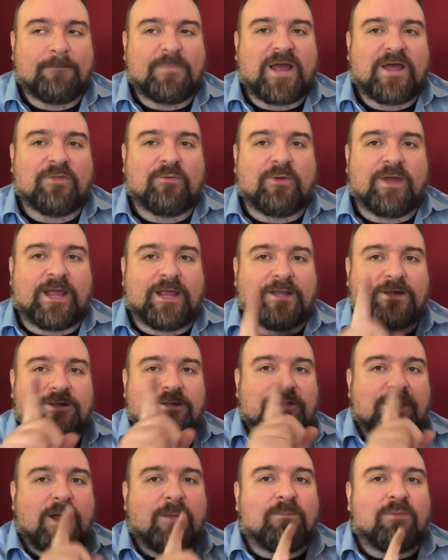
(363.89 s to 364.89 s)
By the way,
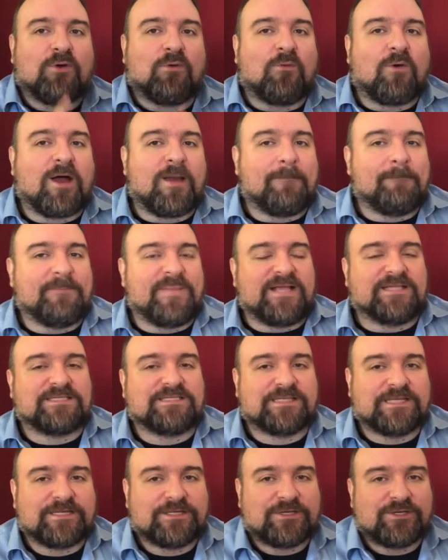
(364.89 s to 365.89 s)
#1 best
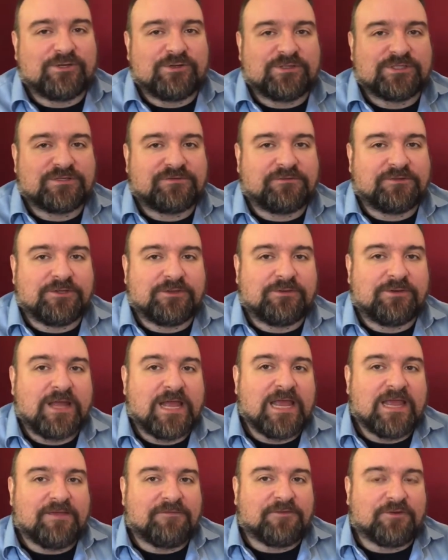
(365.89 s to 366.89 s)
thing to do as a flute,
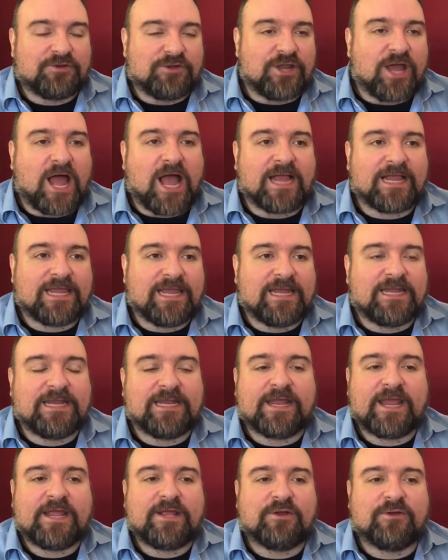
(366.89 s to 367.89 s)
if you're not
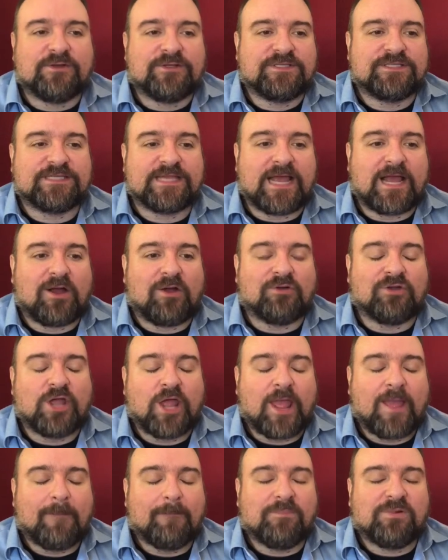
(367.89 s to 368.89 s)
getting a good sound,
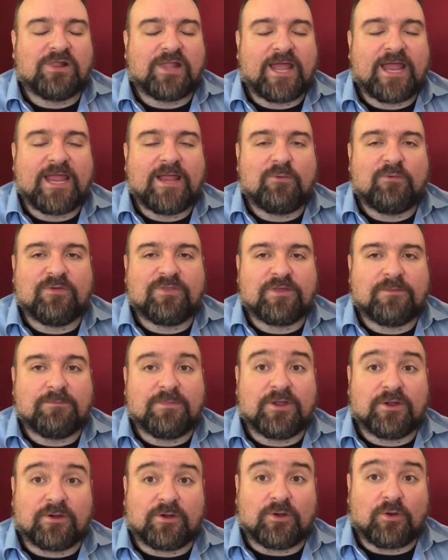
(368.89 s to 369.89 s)
play with a
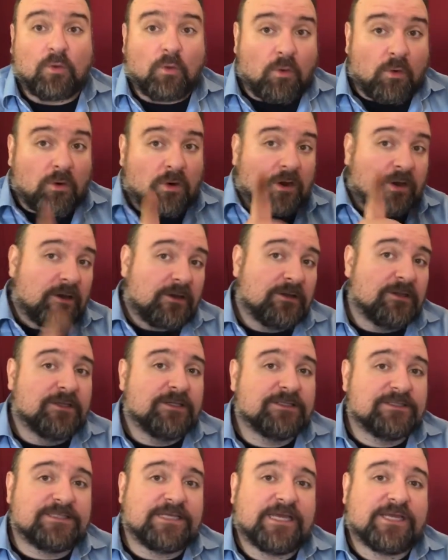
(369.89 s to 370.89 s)
mirror or
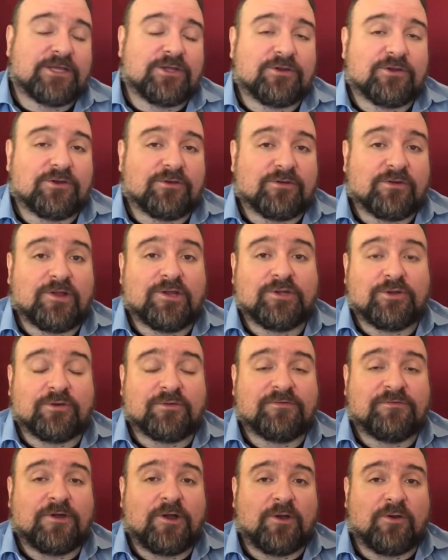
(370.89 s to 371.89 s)
take your
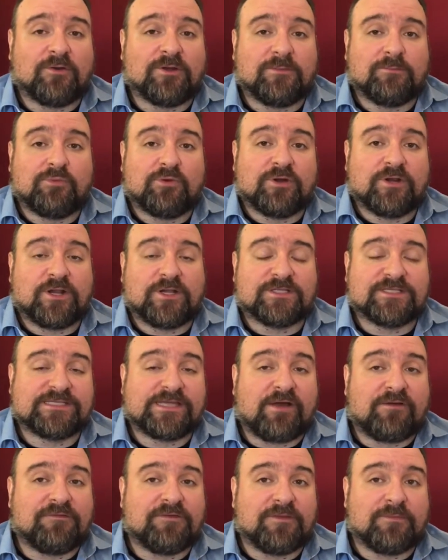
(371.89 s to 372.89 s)
phone and put it on
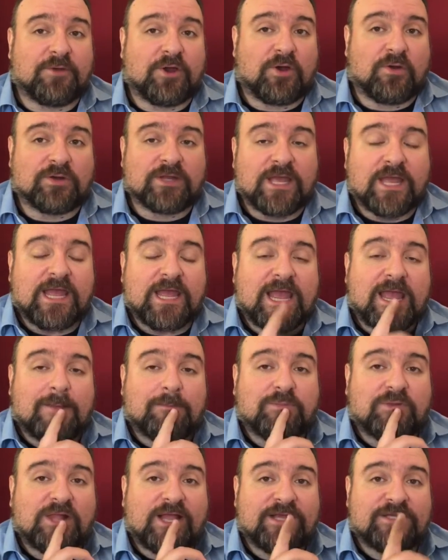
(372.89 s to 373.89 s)
selfie mode and
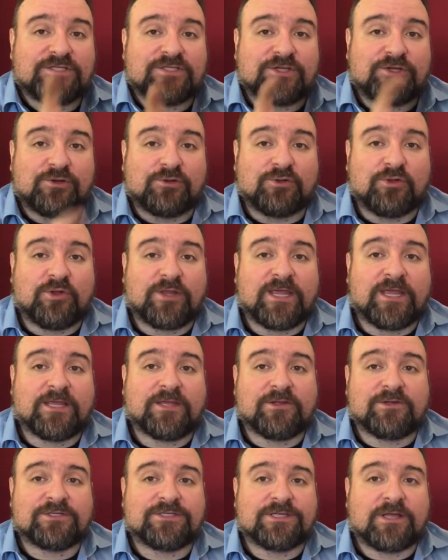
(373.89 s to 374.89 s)
play so you're looking at
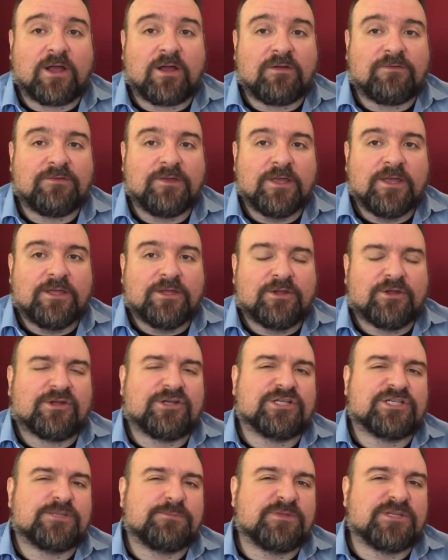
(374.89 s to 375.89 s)
yourself. You're going
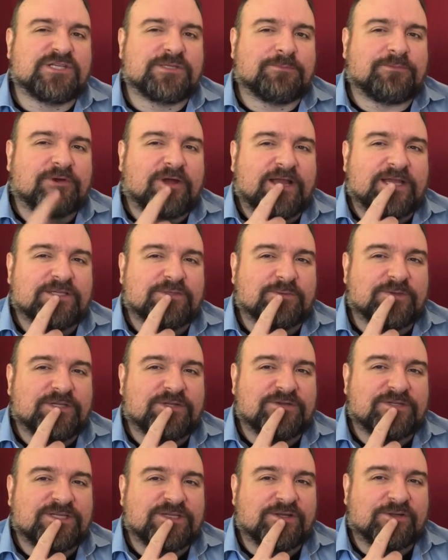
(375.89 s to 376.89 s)
to be surprised what you
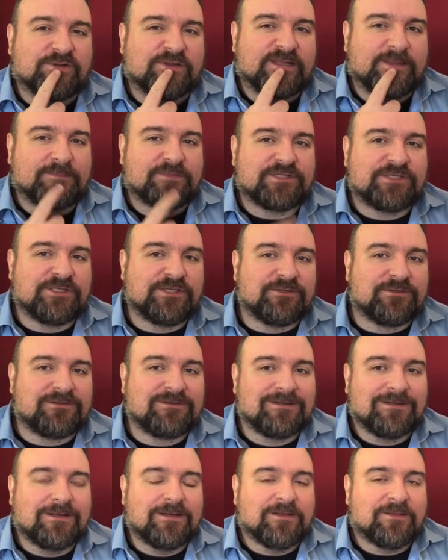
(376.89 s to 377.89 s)
see your lips do.
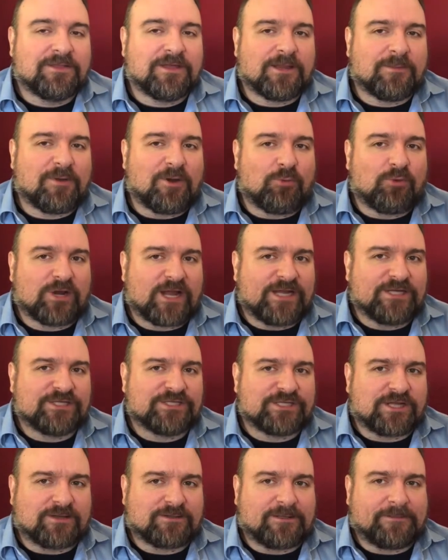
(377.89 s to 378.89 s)
Think about what I just
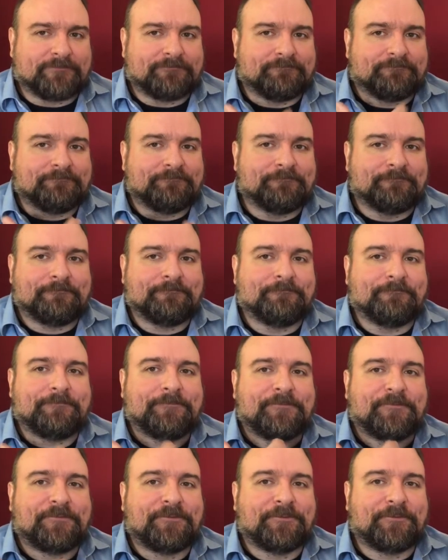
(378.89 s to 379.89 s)
talked about.
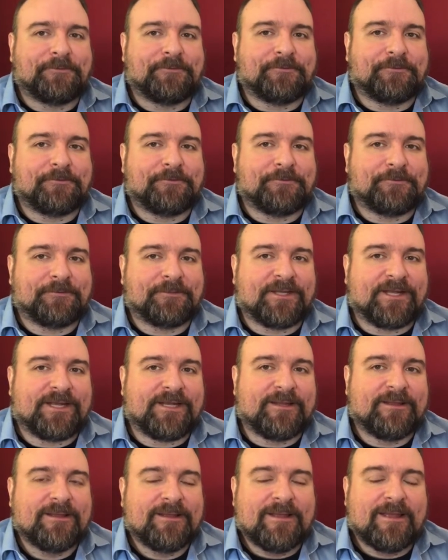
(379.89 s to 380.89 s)
Poo,
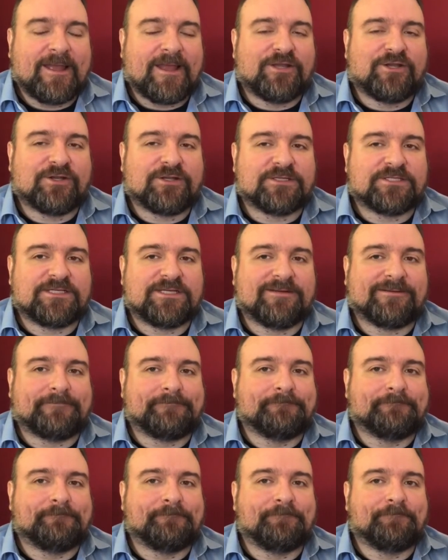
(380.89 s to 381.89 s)
right? And you're going to see poo.
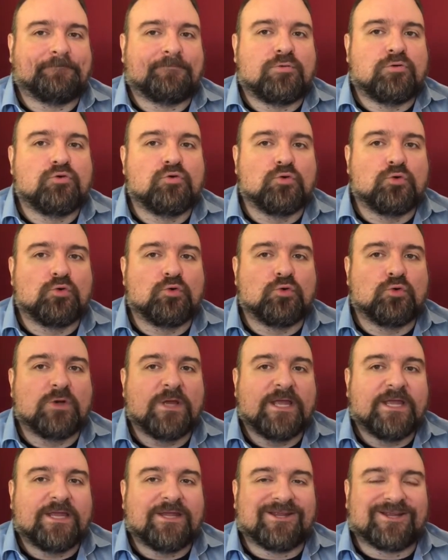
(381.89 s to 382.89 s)

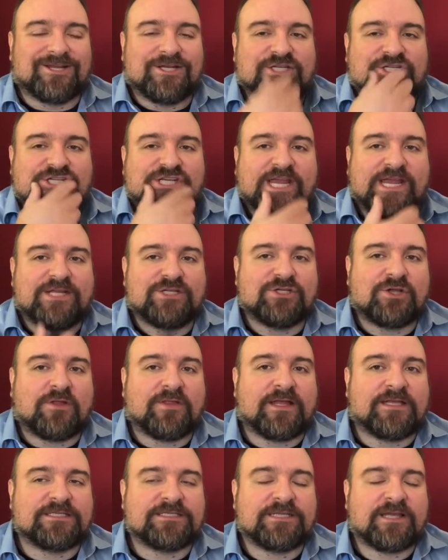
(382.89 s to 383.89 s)
And you're going to change all
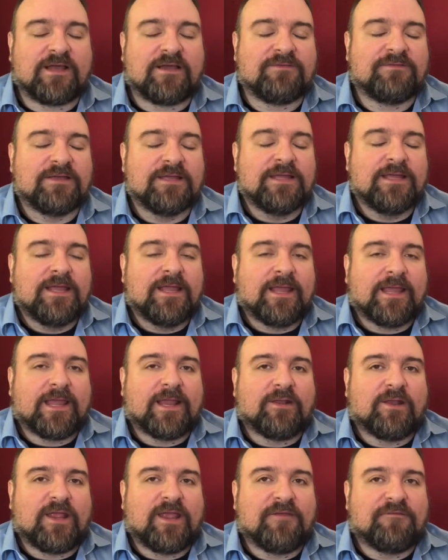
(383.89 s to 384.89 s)
that stuff.
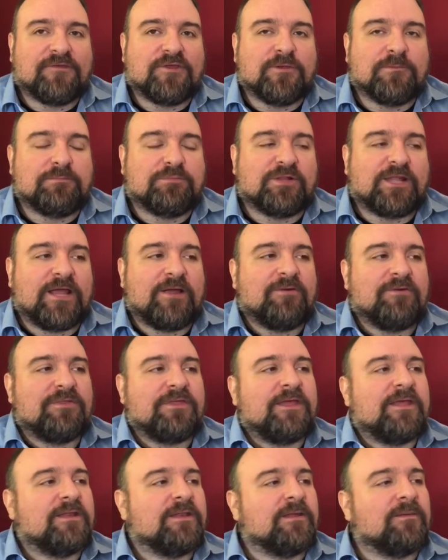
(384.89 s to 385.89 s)
And if you play with
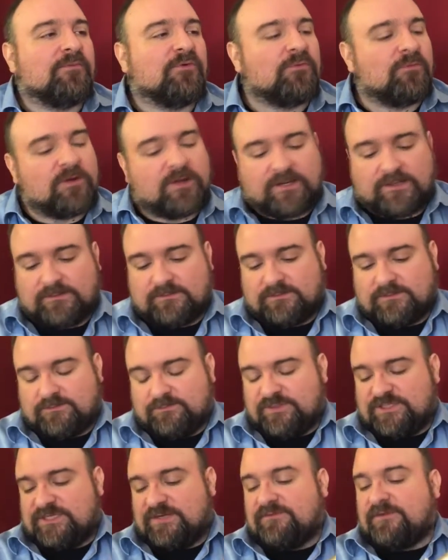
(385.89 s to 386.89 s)
it, #1,
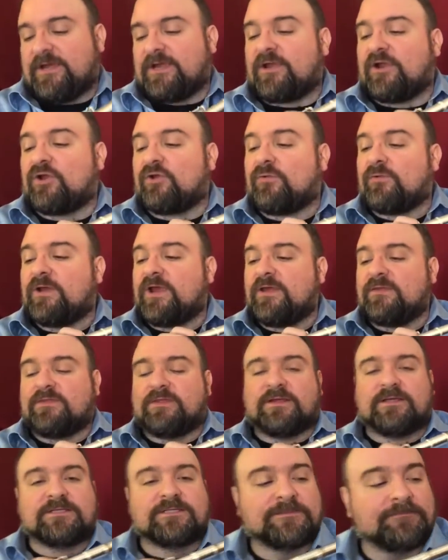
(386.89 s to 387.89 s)
let's see if I can create
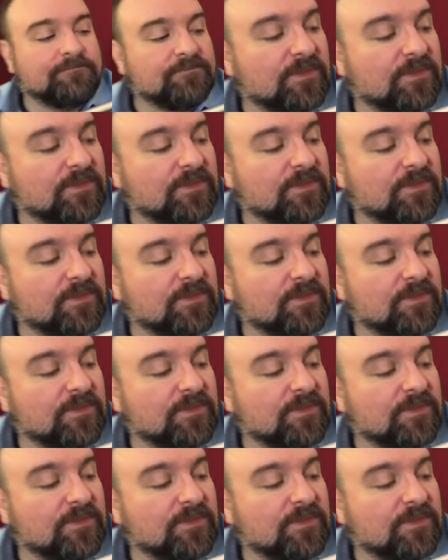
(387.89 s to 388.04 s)
this.